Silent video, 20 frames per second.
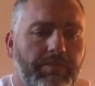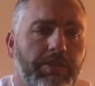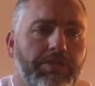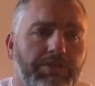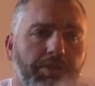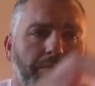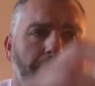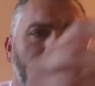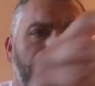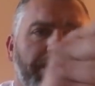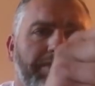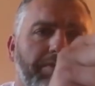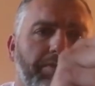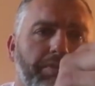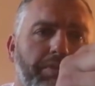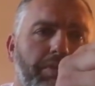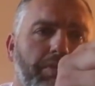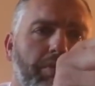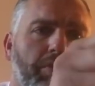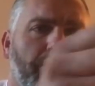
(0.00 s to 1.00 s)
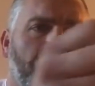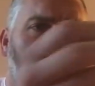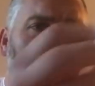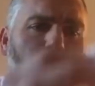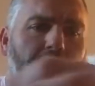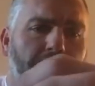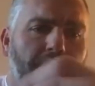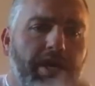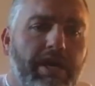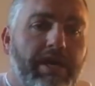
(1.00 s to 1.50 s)
So we're not doing the
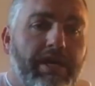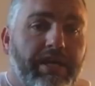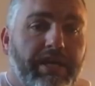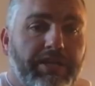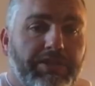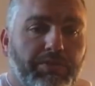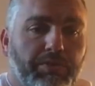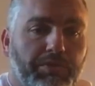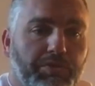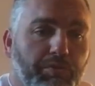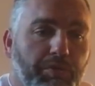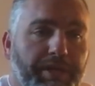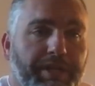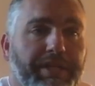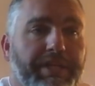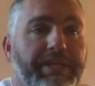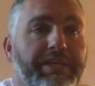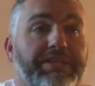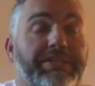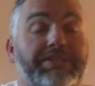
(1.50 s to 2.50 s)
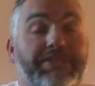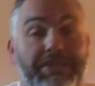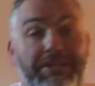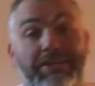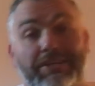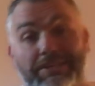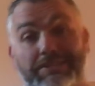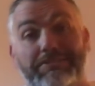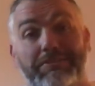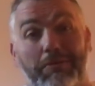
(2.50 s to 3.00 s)
whole guess which one it is,
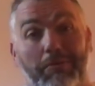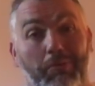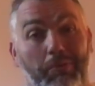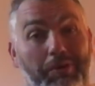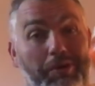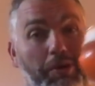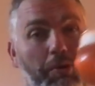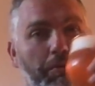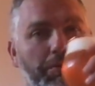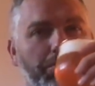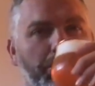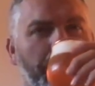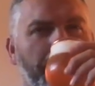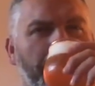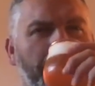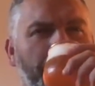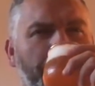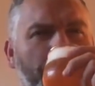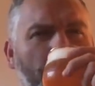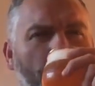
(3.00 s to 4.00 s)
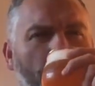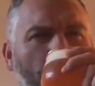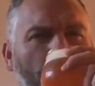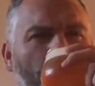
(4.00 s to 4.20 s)
because we know which one it is.